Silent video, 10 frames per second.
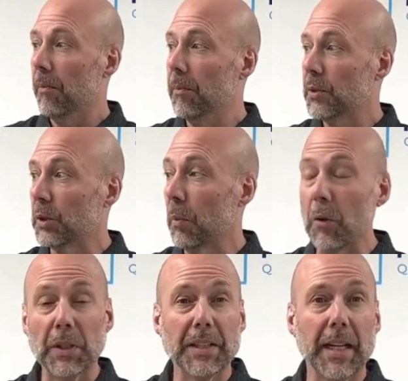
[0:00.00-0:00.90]

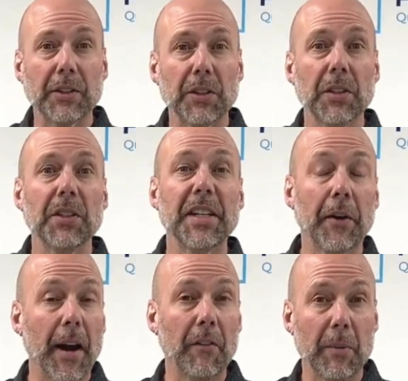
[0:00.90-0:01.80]
smoke detector
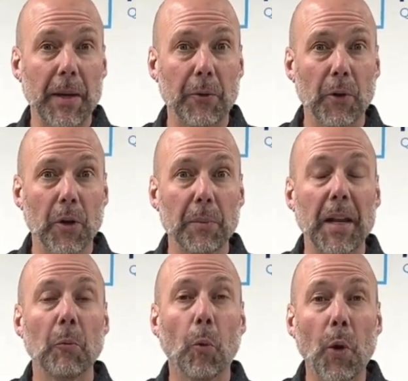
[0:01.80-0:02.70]
near every bedroom
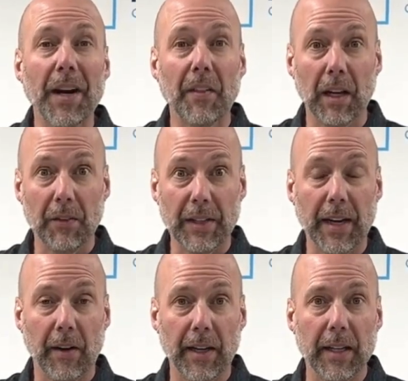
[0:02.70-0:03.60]
and one in the living
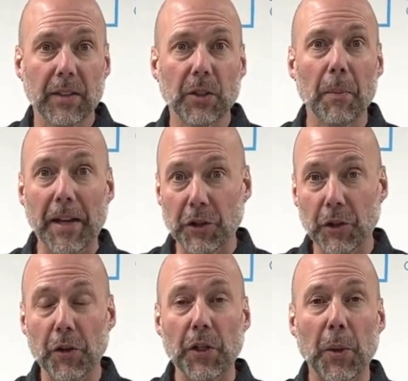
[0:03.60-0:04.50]
area. So make
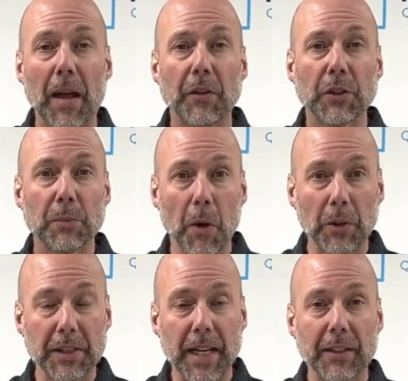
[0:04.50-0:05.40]
sure that you have your smoke
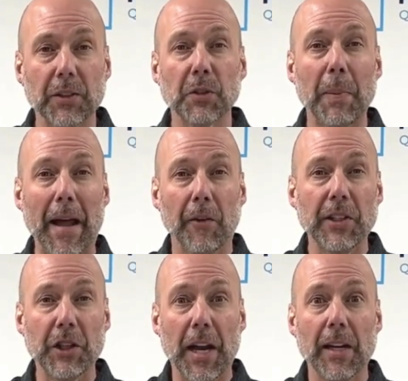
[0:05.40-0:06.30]
detectors battery
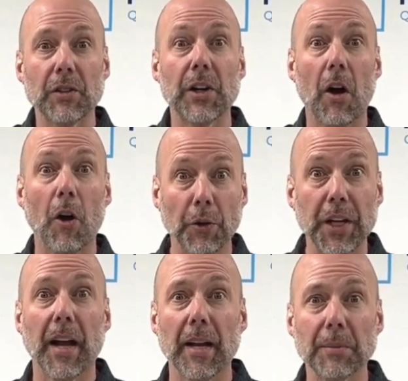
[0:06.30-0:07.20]
changed at all
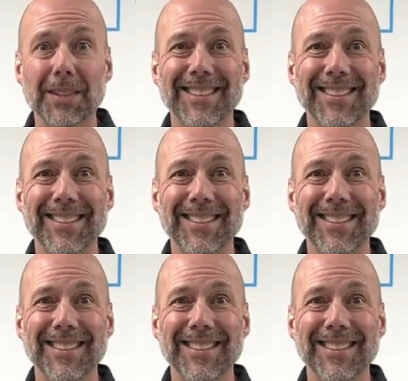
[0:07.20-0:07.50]
times.